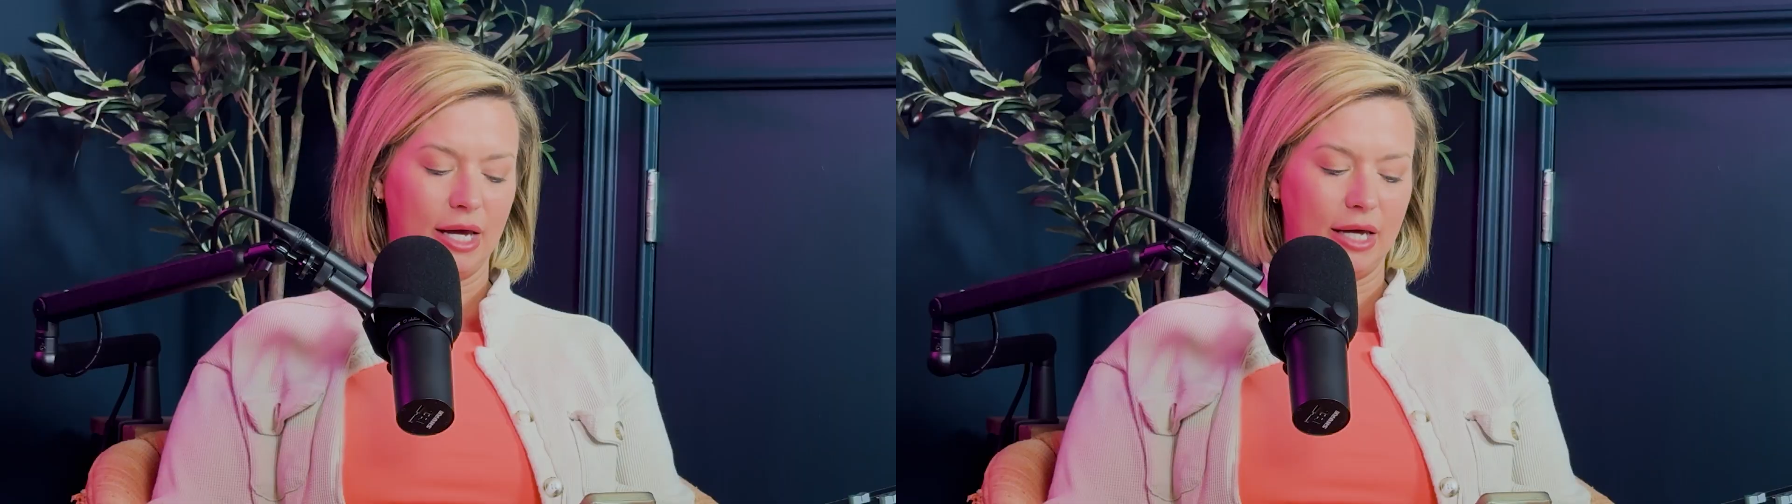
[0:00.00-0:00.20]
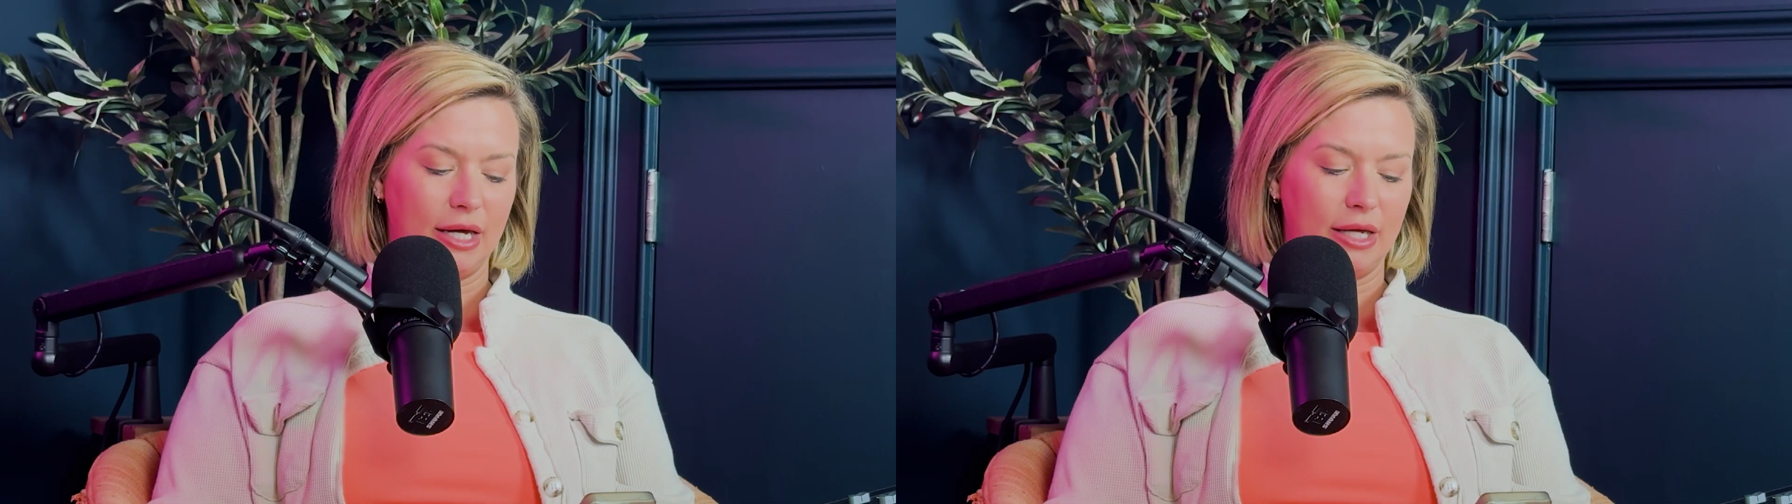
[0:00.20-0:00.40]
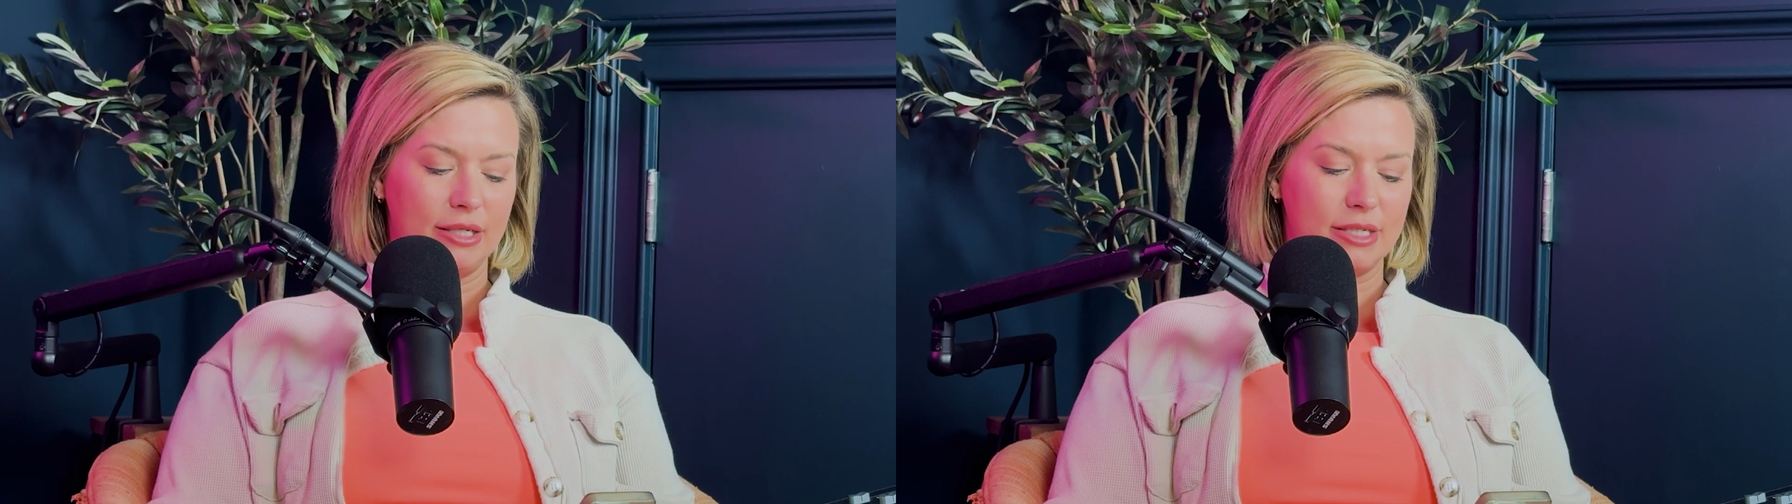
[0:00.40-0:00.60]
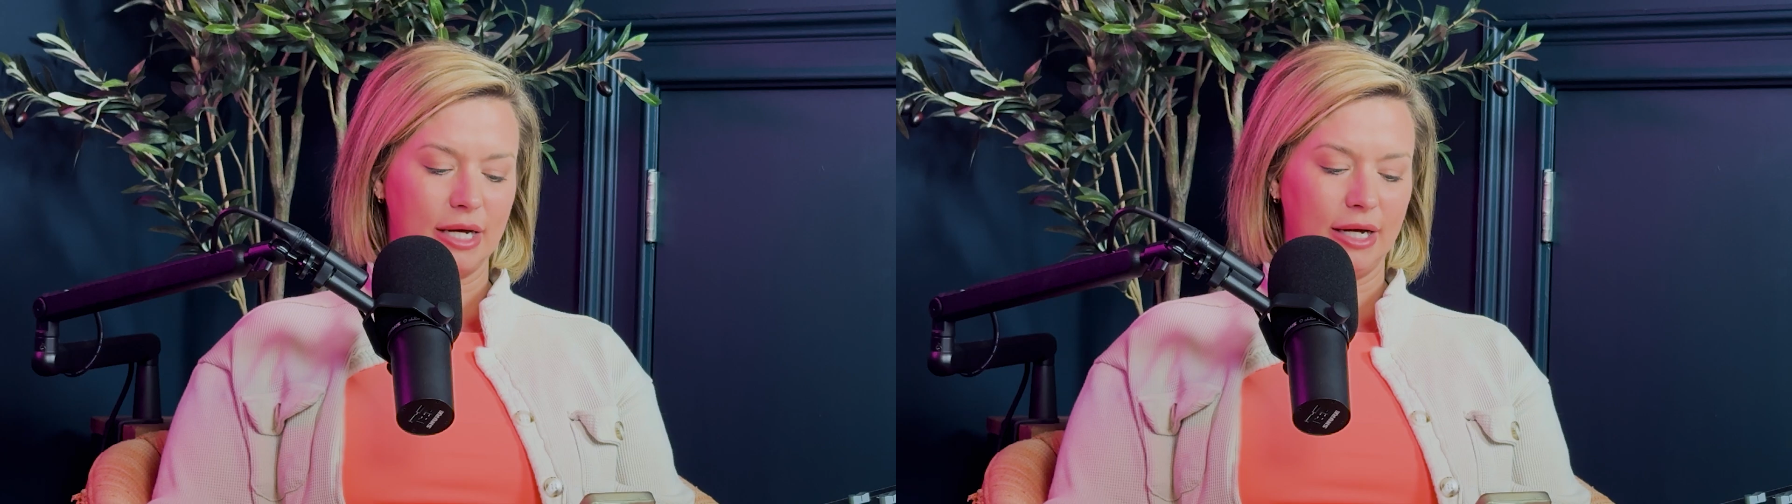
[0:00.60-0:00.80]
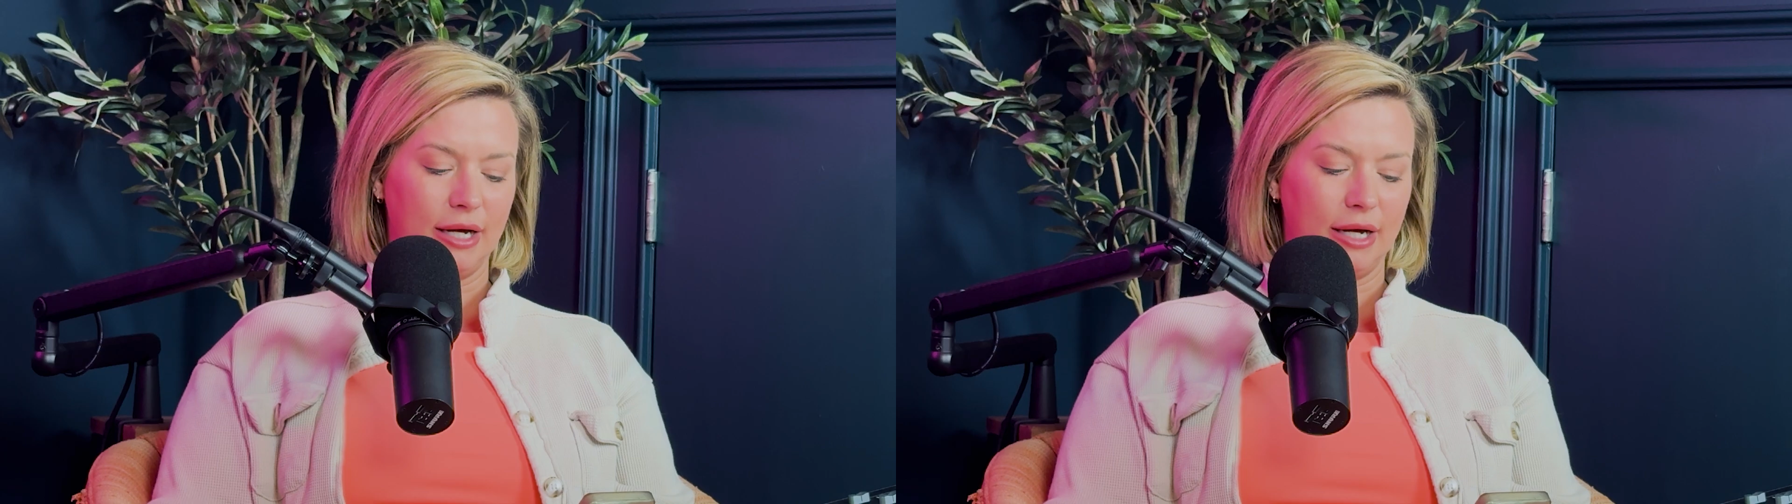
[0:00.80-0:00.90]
And,